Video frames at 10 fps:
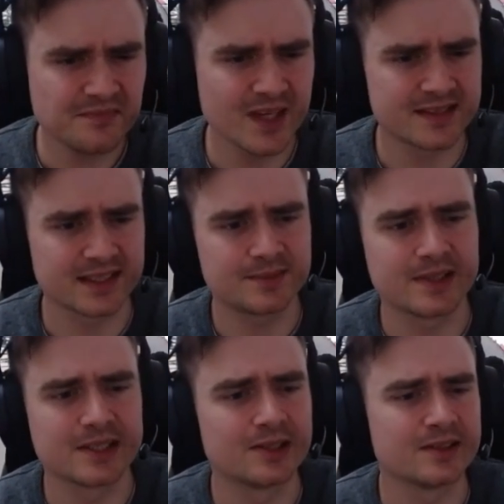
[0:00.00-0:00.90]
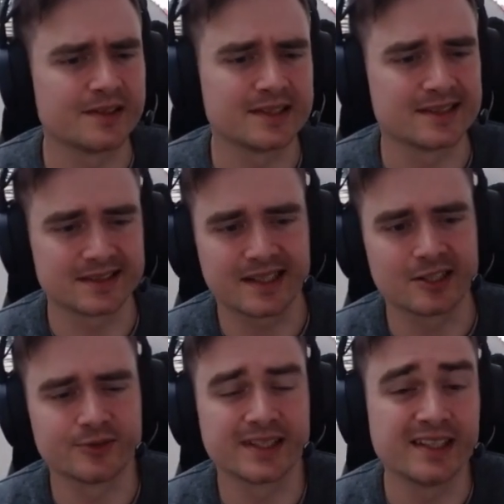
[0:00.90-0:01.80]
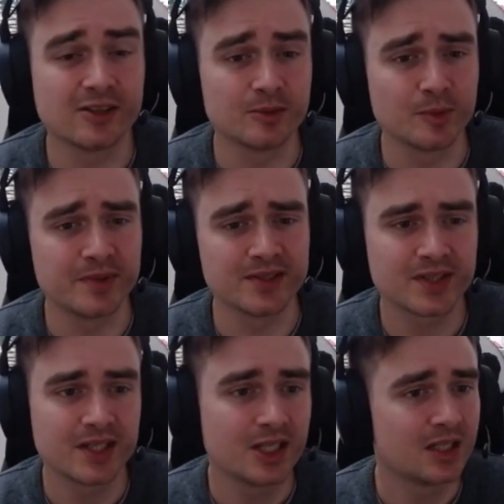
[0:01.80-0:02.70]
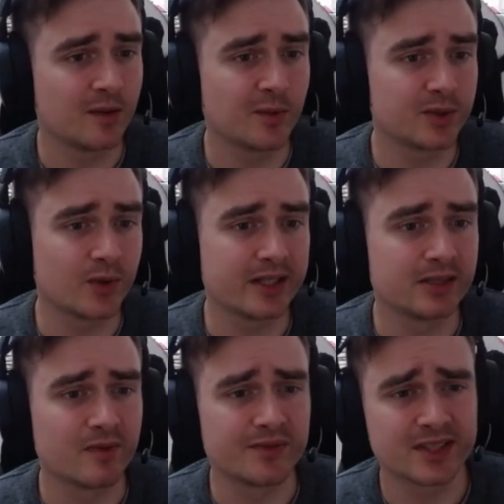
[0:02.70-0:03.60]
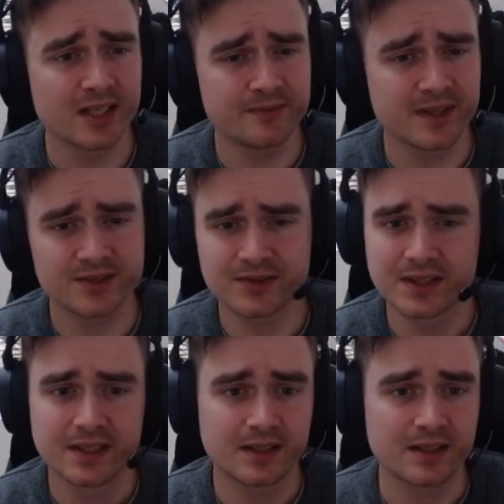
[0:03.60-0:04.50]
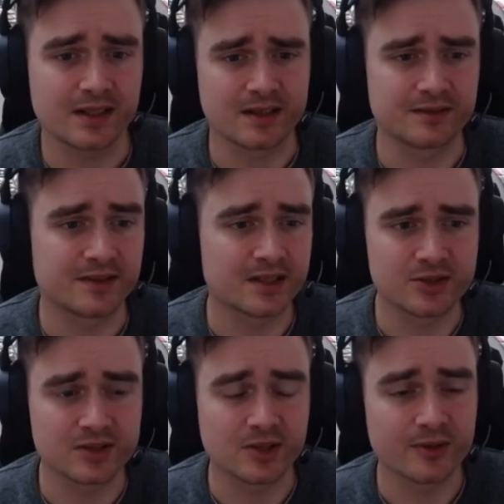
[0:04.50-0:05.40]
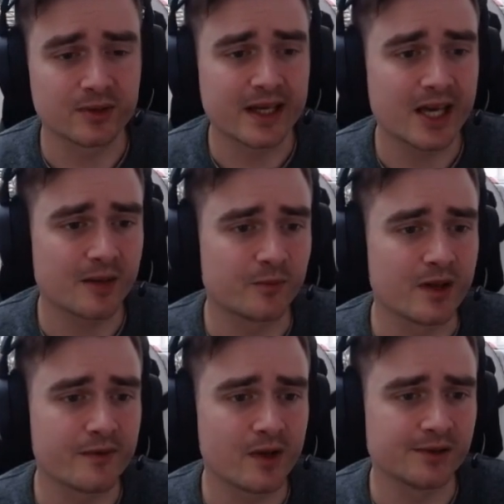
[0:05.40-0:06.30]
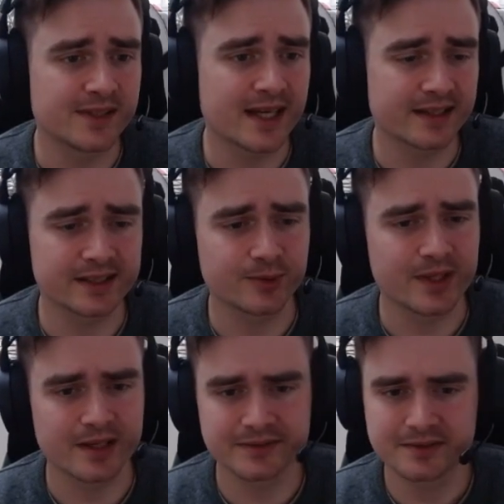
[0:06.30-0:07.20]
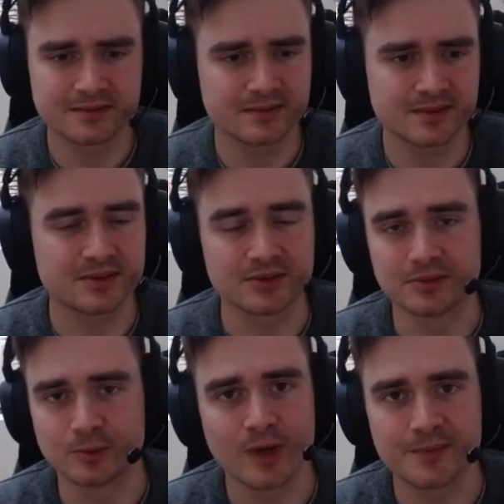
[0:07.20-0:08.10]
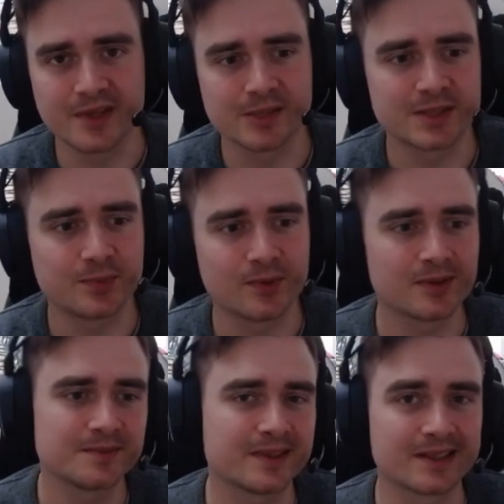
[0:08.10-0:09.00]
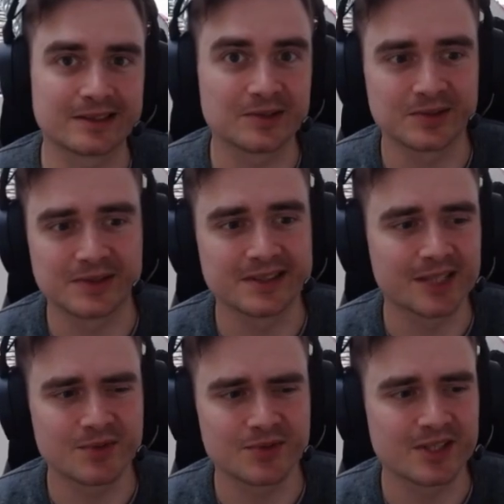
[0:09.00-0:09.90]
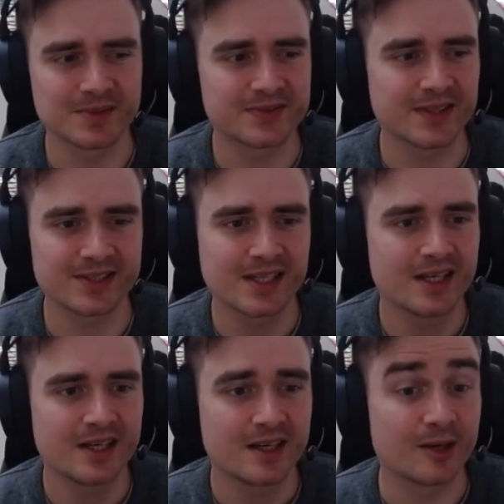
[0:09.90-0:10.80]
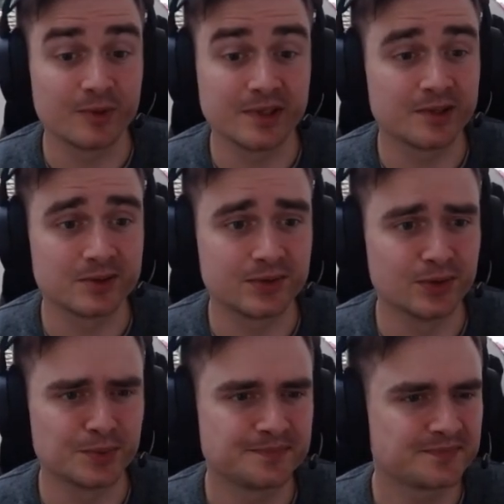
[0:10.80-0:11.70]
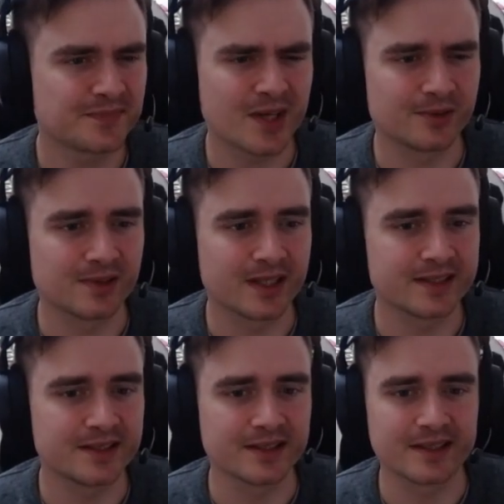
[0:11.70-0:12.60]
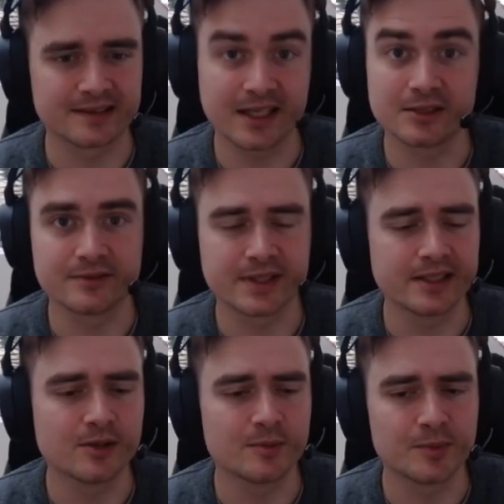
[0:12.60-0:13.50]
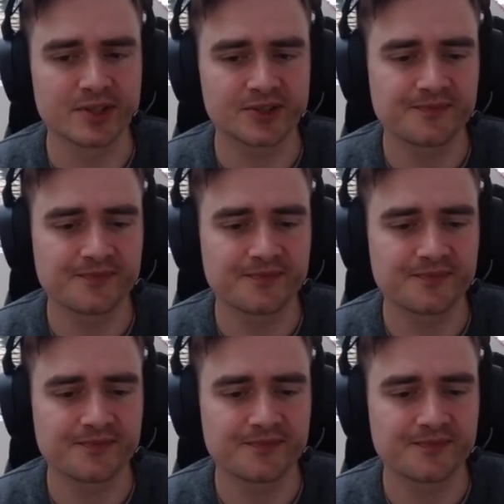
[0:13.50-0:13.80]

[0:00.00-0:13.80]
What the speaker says: As I explained earlier, this is kind of a key combo piece. You want to hide them with Escape Vents, and then just go ham with all the tactics we have to wipe the enemy's board and also deal damage to the enemy's face. A really cool troop. I really like it here, and kind of a key combo piece.